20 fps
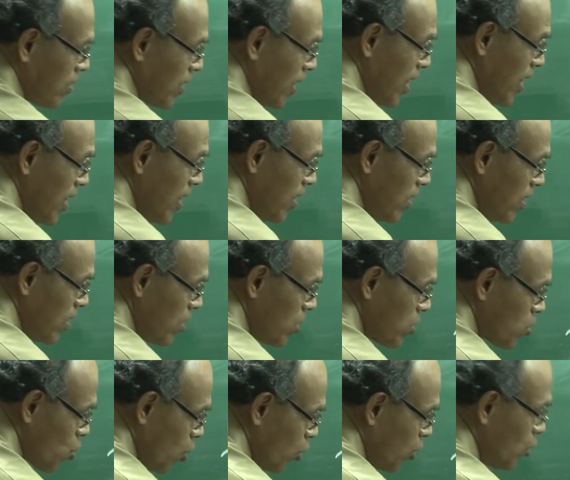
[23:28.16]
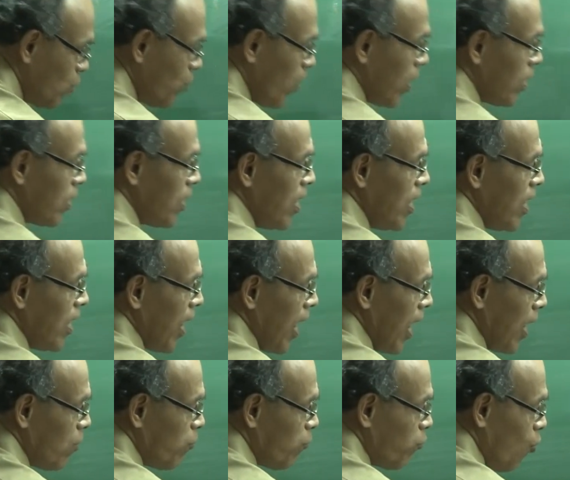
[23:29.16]
3 solid wall,
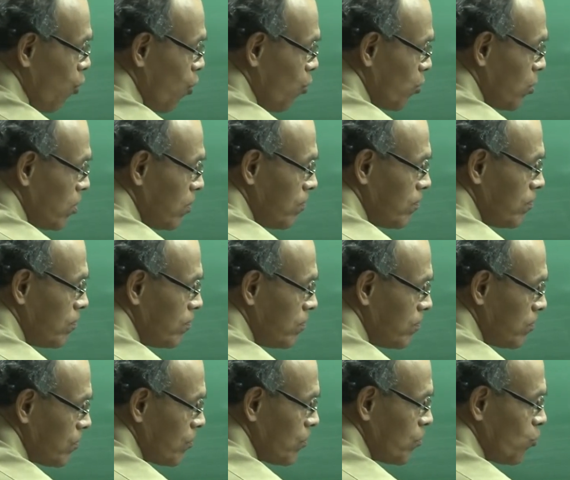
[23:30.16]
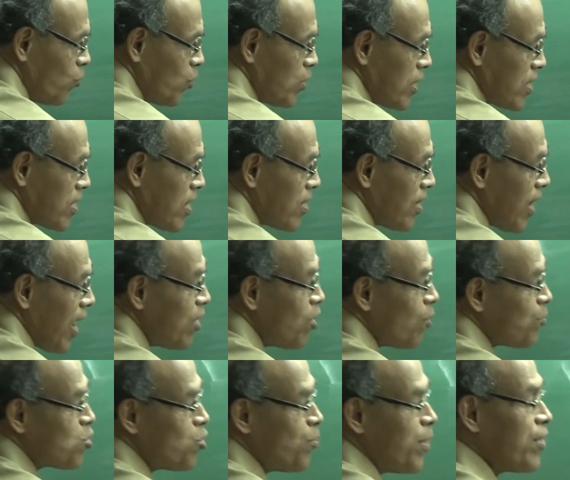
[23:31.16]
and 4 which is the line
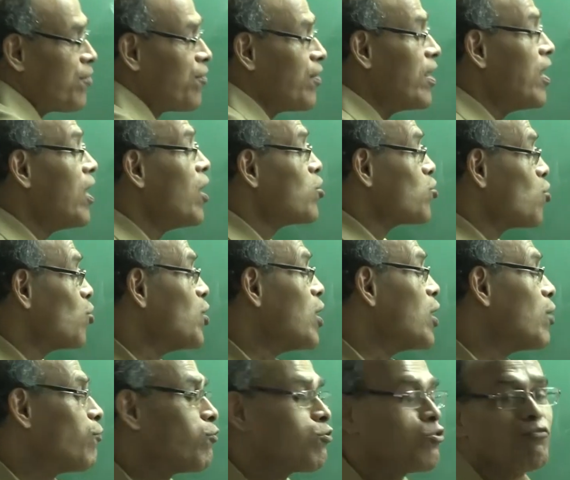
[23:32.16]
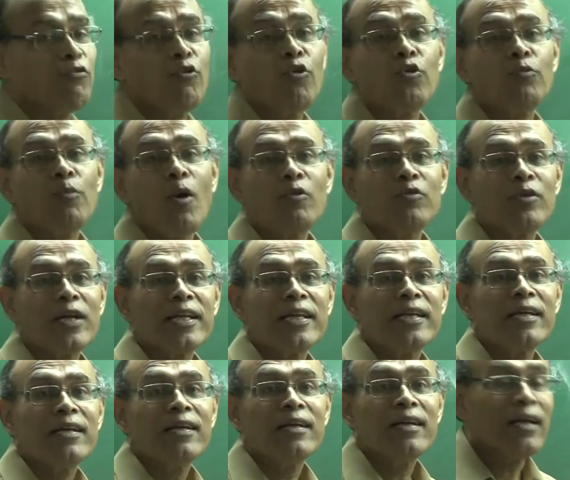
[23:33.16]
of symmetry. So, these 4 boundary
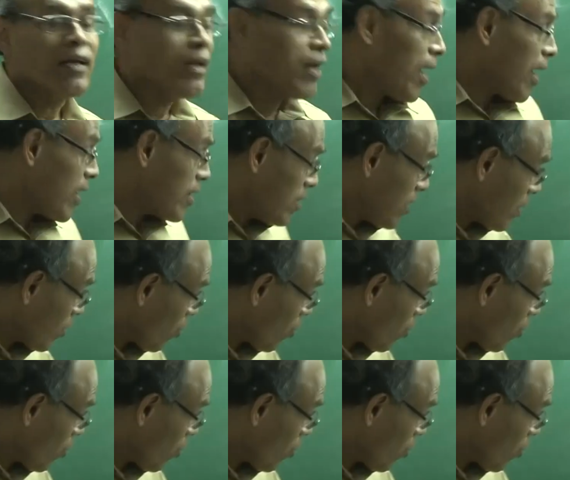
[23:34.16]
in the